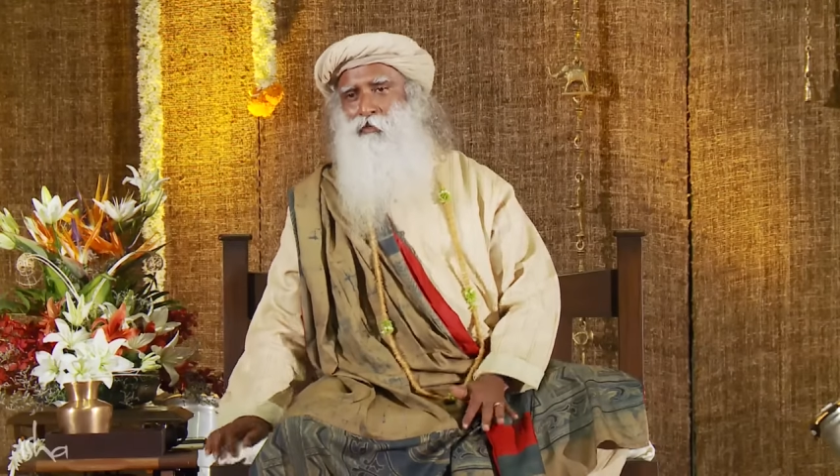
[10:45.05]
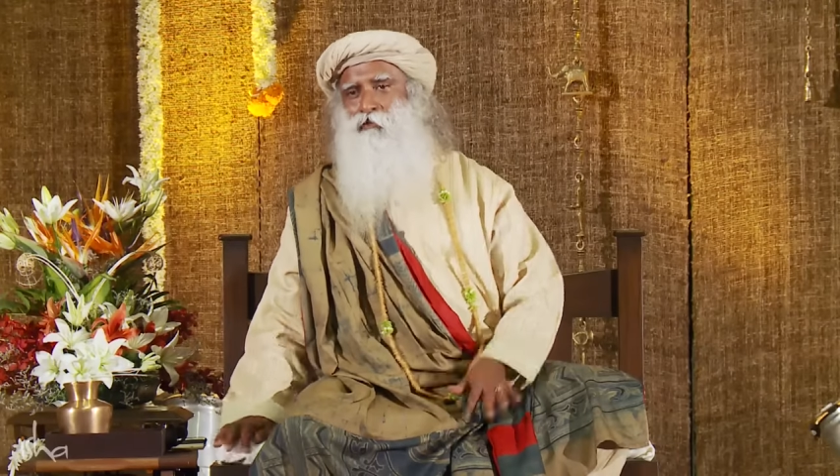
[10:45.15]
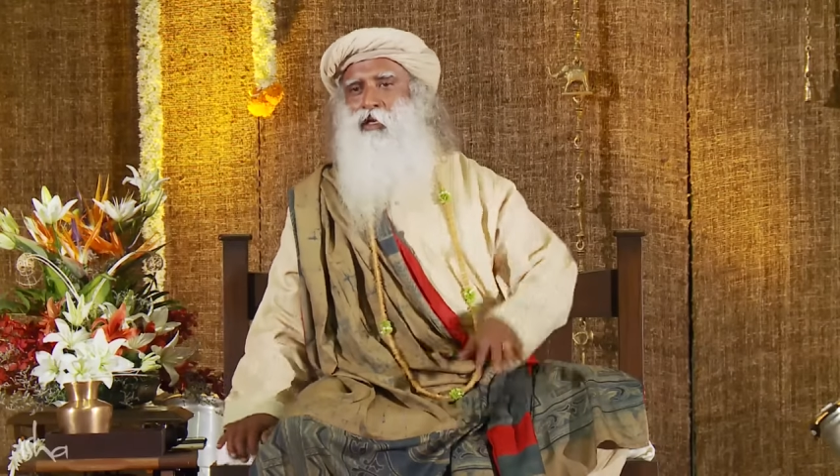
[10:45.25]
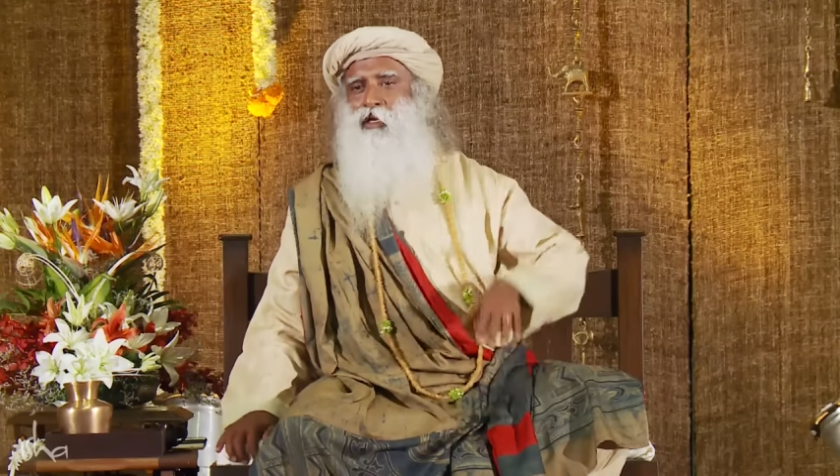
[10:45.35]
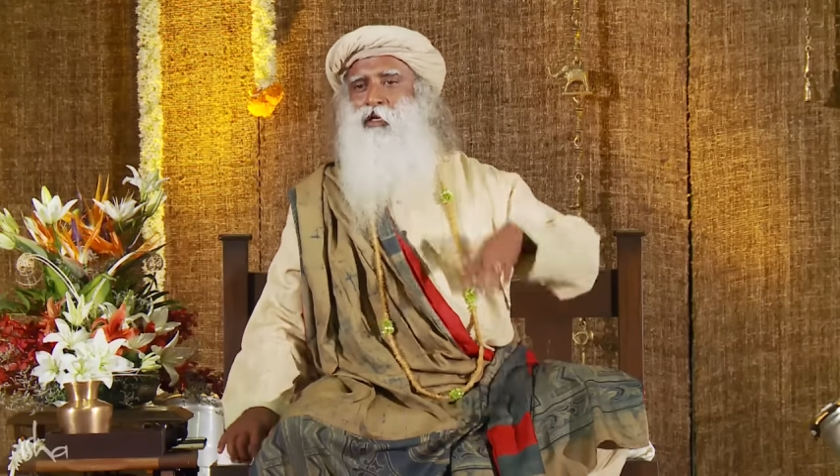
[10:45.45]

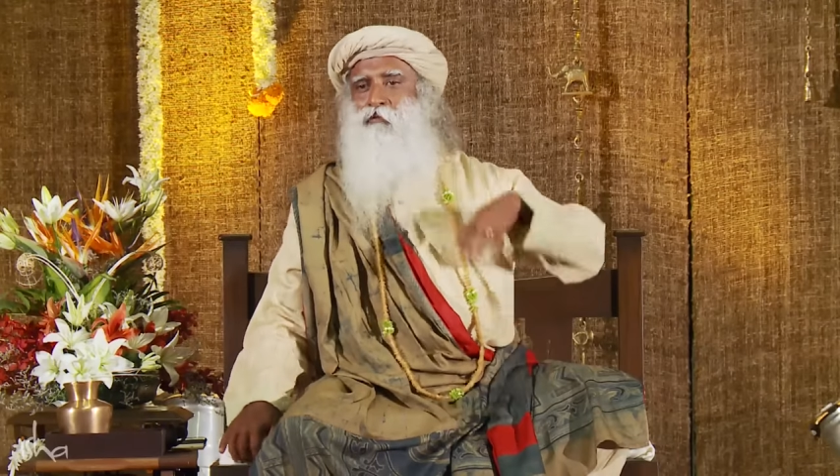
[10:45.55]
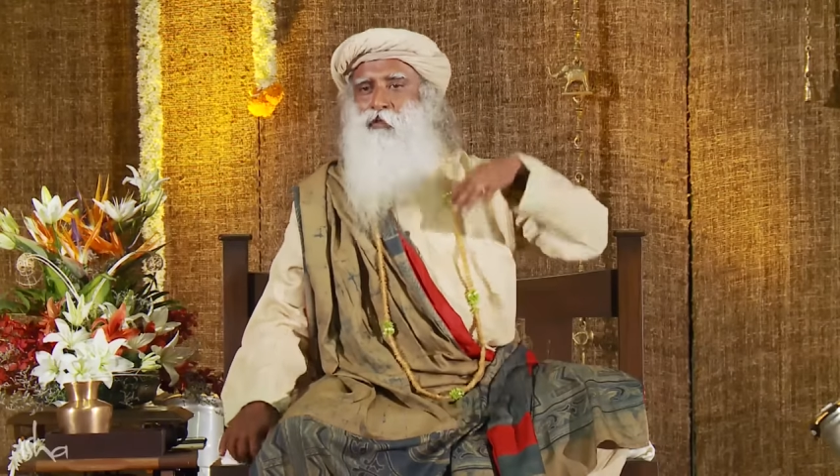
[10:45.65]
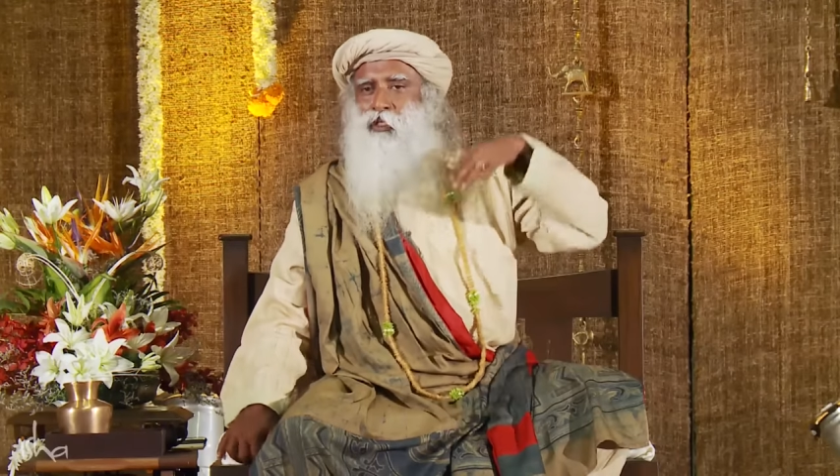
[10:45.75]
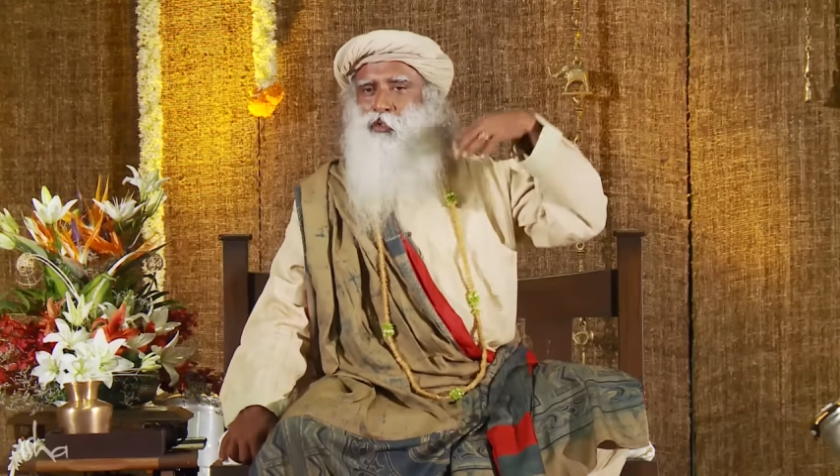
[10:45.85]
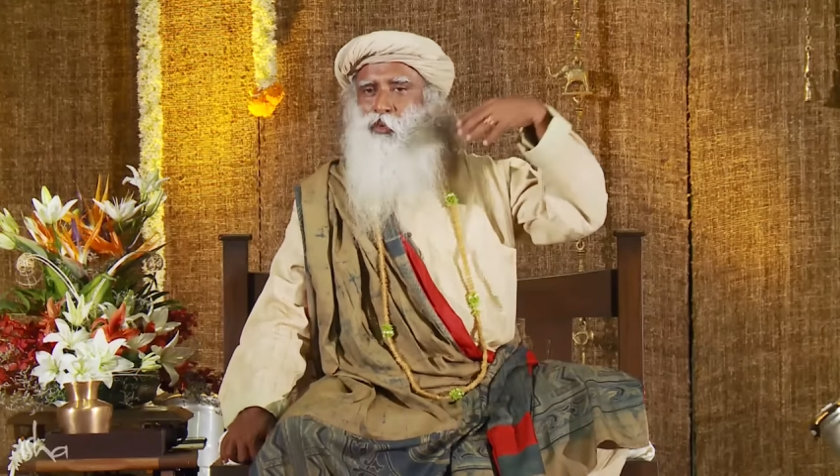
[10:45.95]
we are
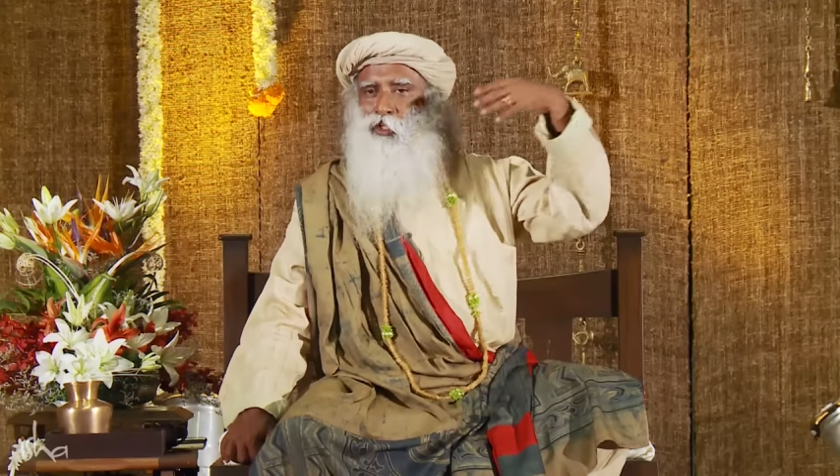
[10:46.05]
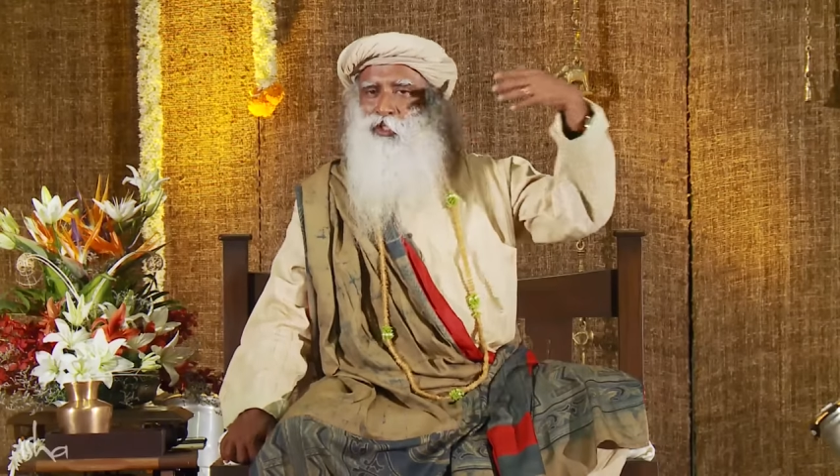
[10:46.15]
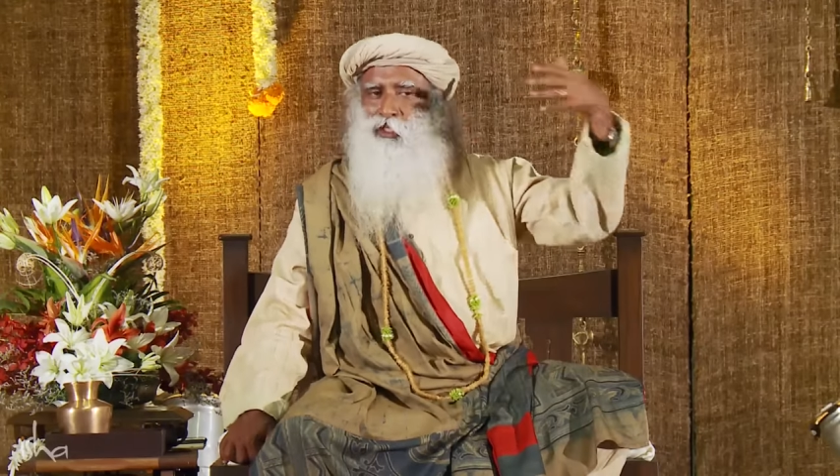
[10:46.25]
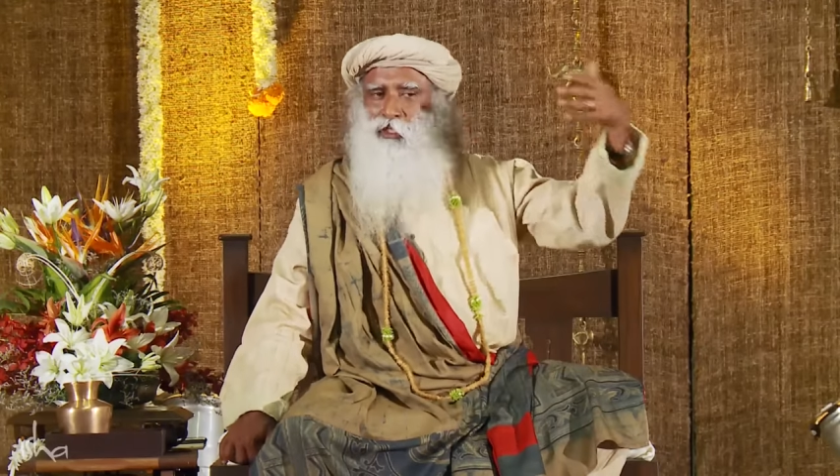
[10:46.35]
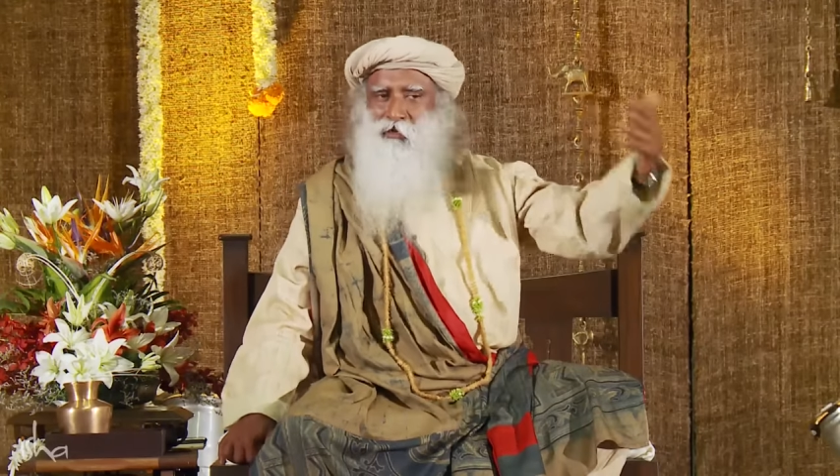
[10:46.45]
referring to a
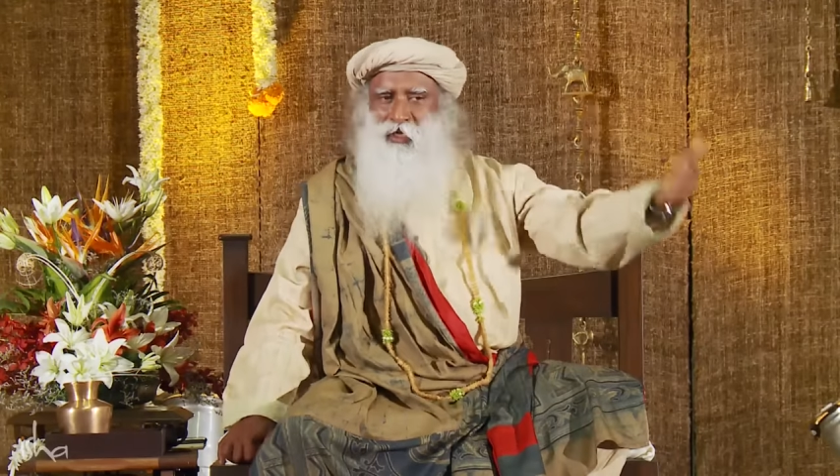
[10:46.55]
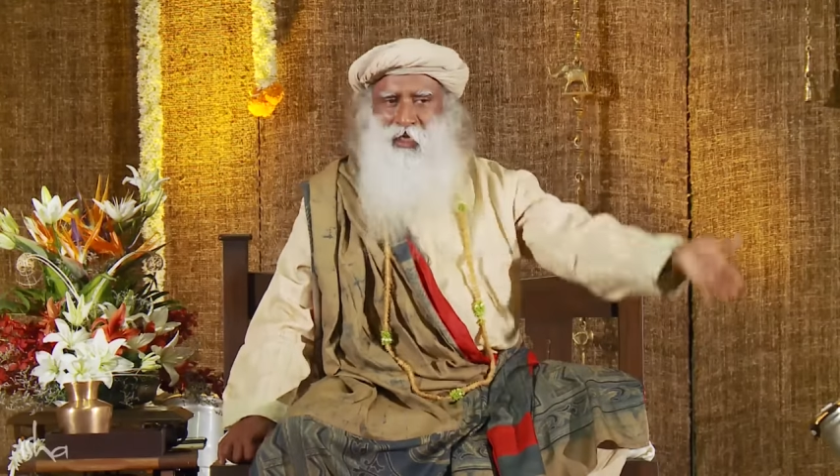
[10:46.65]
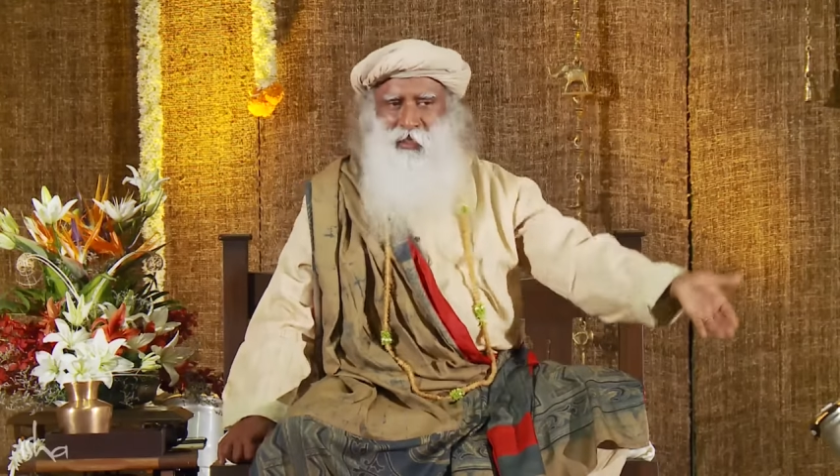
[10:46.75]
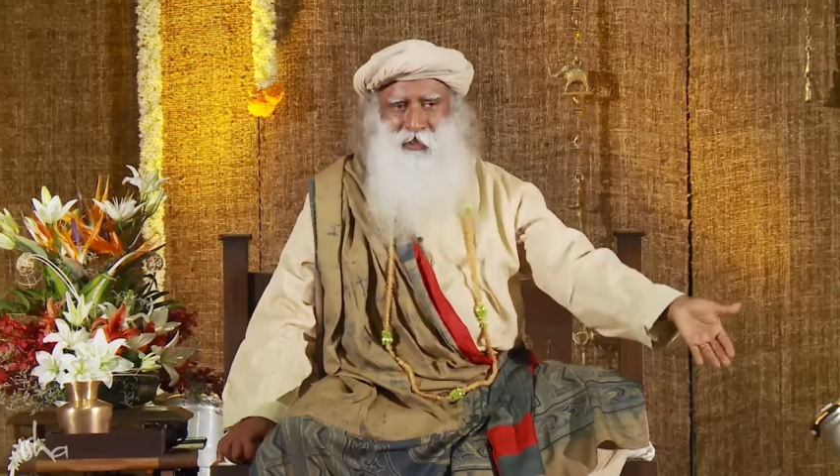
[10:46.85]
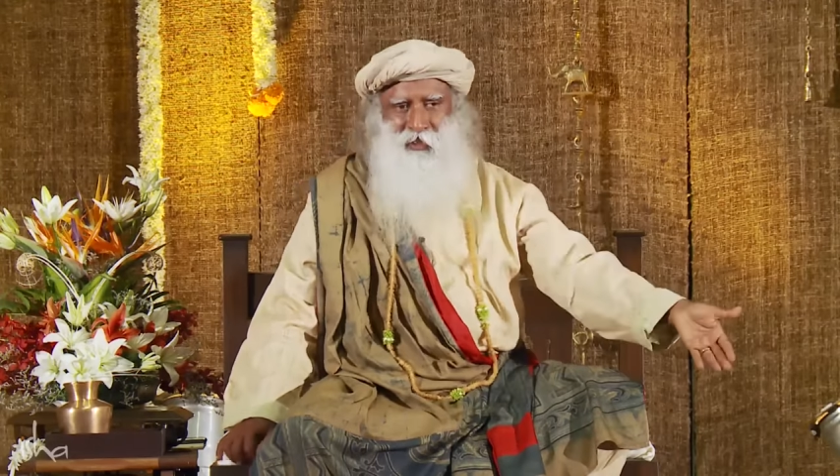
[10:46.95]
certain
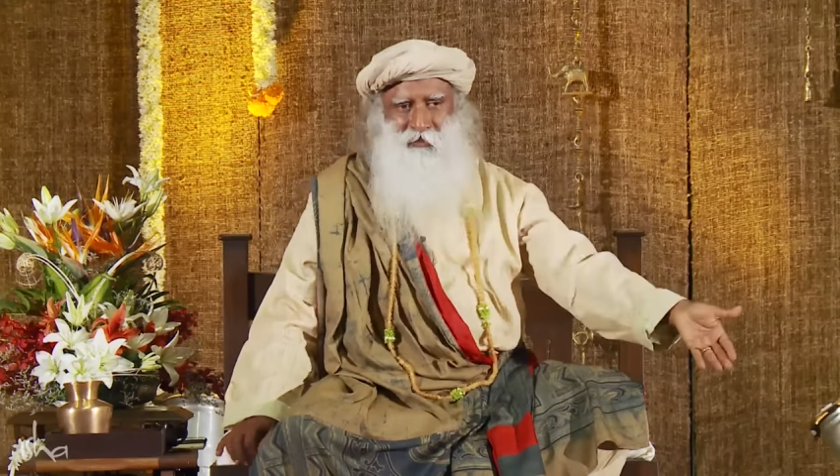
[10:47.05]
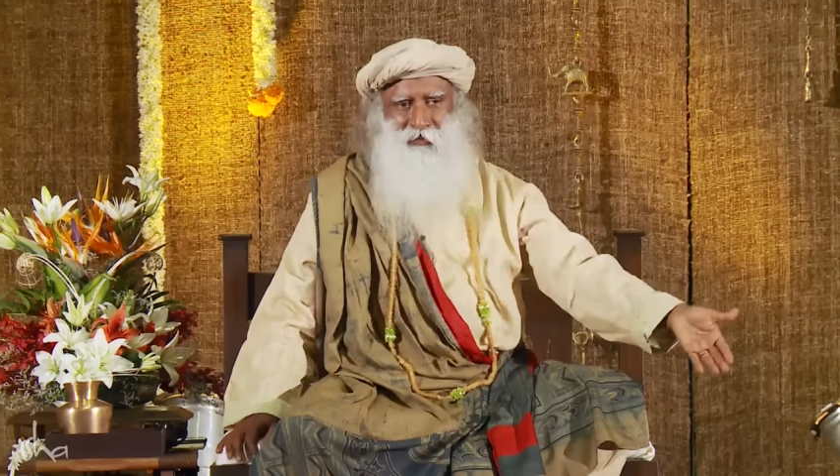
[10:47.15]
reality